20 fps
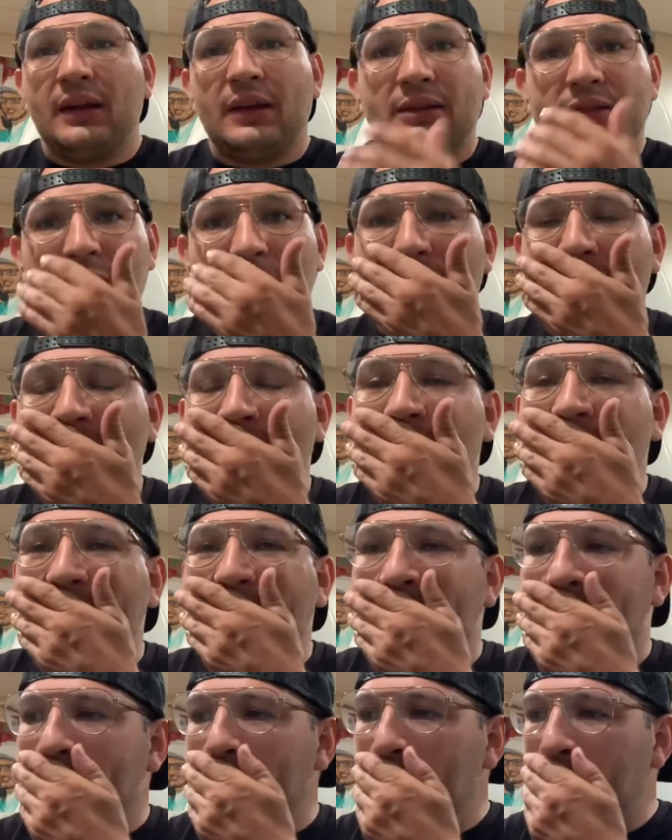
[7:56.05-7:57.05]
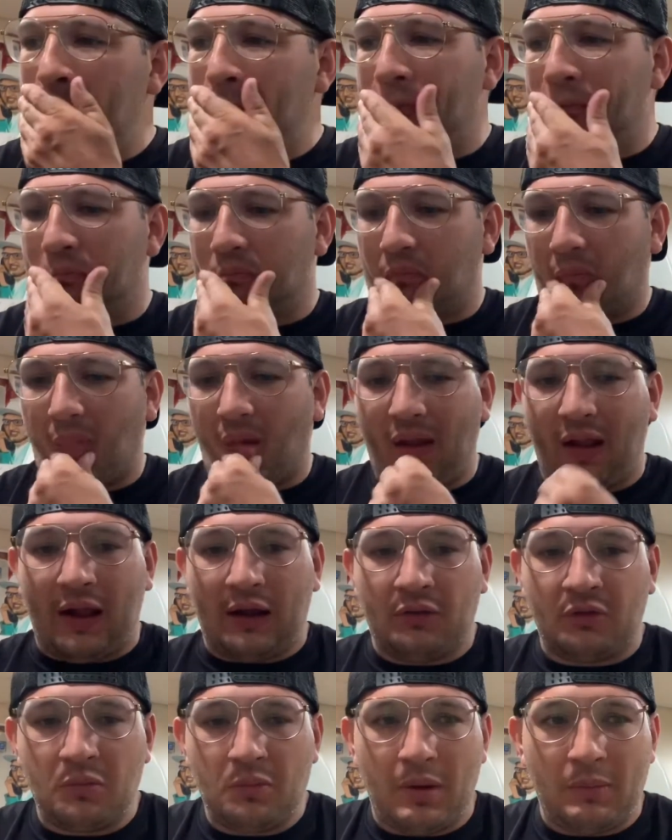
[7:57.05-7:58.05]
So anyway, I
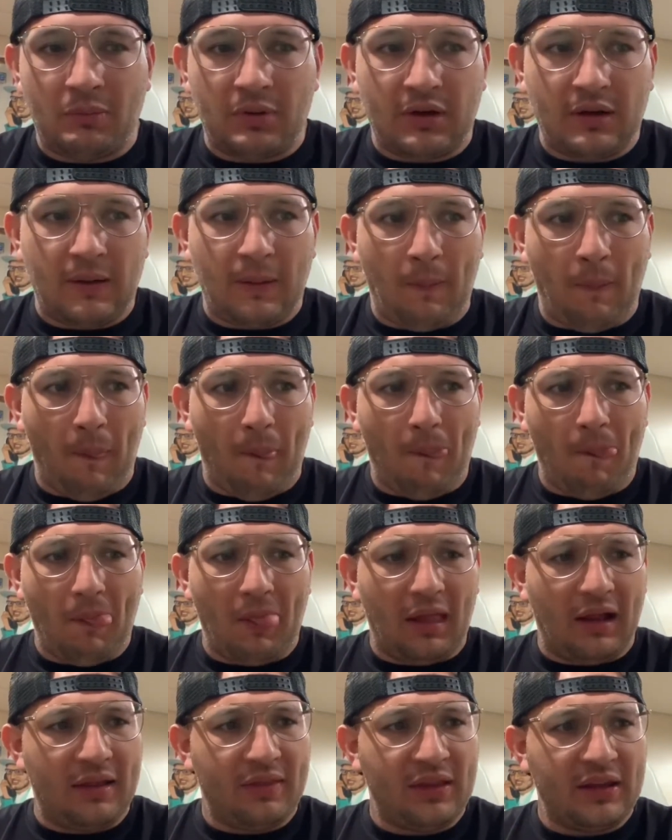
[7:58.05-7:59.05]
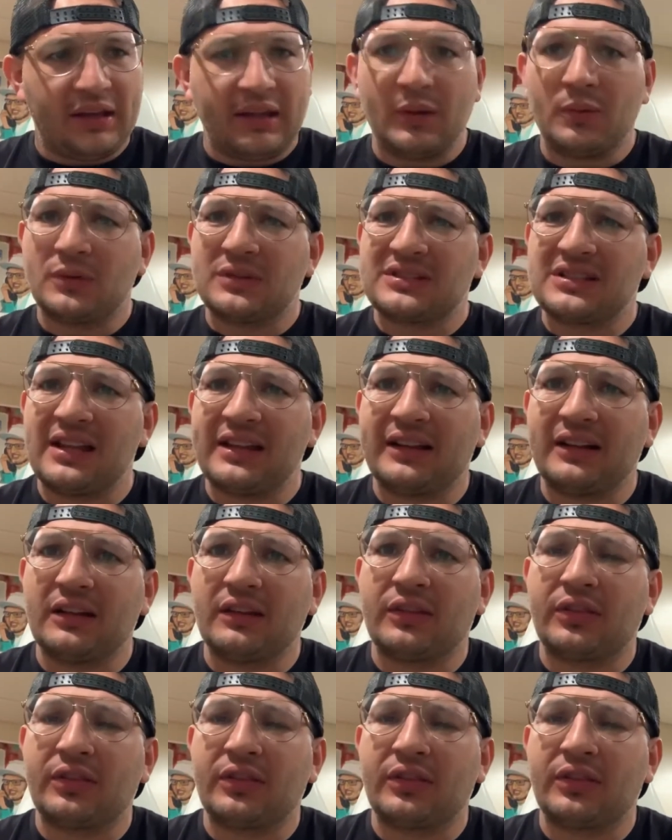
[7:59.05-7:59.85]
remember, I think it was like a